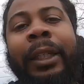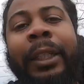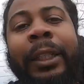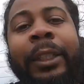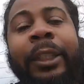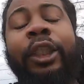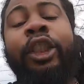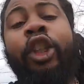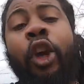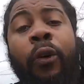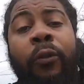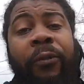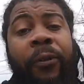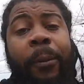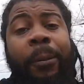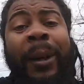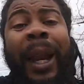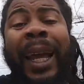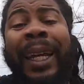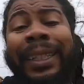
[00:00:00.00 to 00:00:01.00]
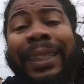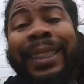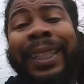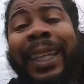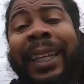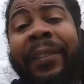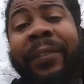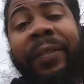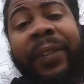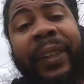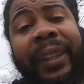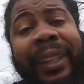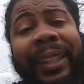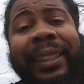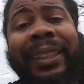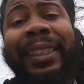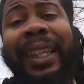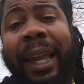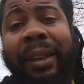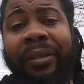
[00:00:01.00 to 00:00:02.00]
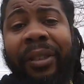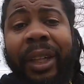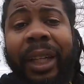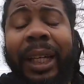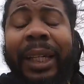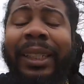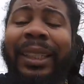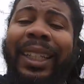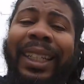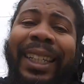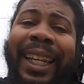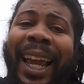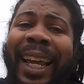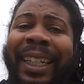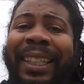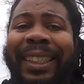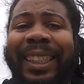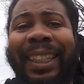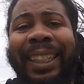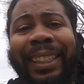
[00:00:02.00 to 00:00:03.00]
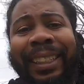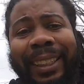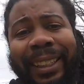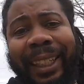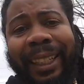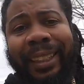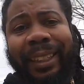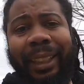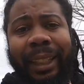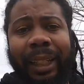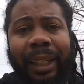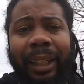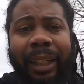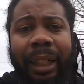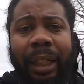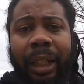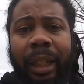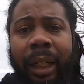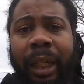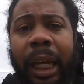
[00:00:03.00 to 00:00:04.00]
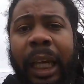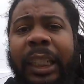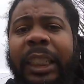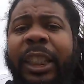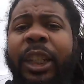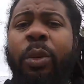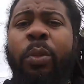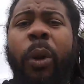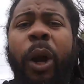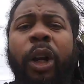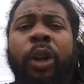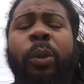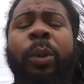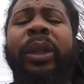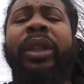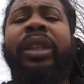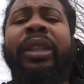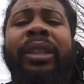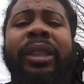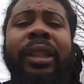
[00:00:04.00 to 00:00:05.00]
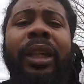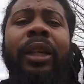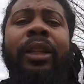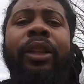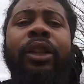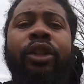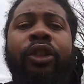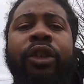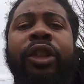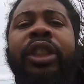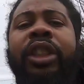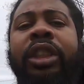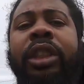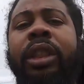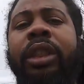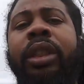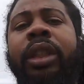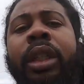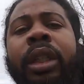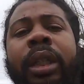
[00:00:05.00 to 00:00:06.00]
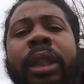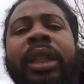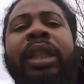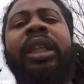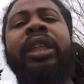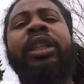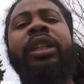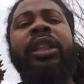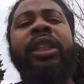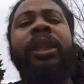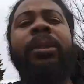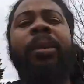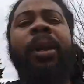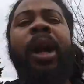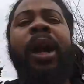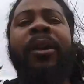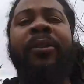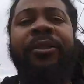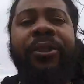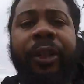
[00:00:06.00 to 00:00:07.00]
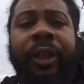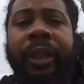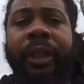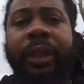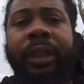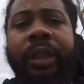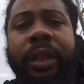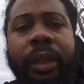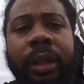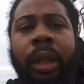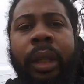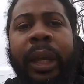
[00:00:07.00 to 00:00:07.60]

So from 1957 to 1960, she worked with the Southern Christian Leadership Conference.